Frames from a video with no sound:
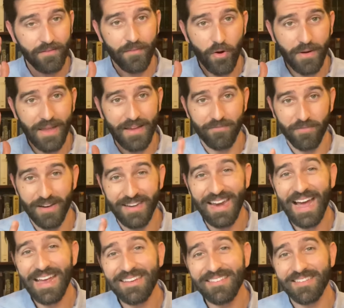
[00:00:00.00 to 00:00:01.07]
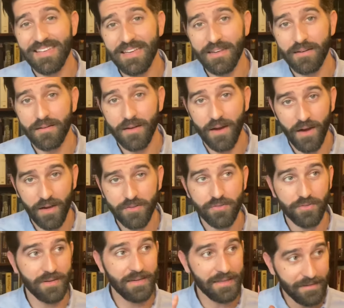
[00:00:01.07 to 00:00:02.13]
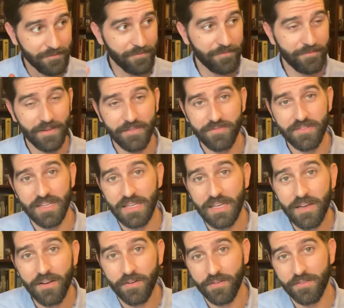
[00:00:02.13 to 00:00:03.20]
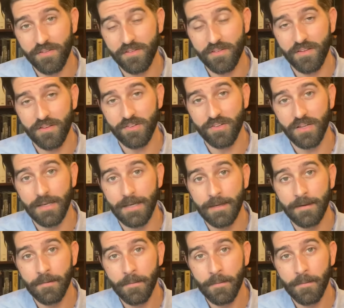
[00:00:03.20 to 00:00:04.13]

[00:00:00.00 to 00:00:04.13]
okay, for 1950 years, essentially,